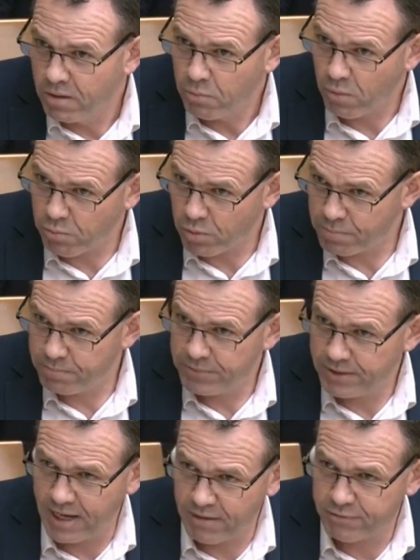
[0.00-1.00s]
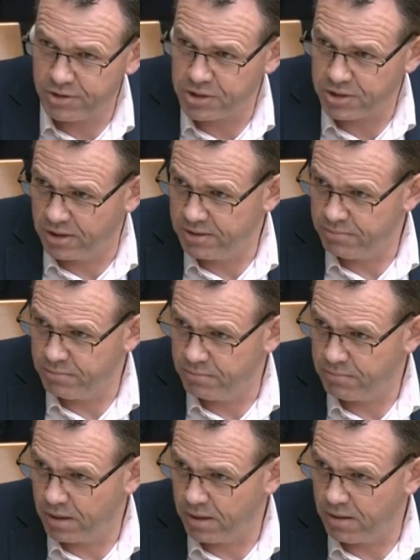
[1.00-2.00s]
what would the average time,
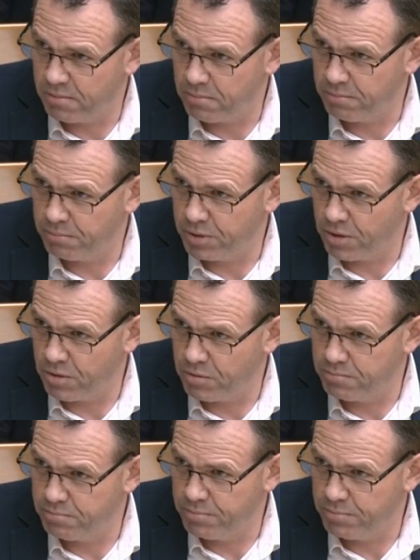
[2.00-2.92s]
um, you know,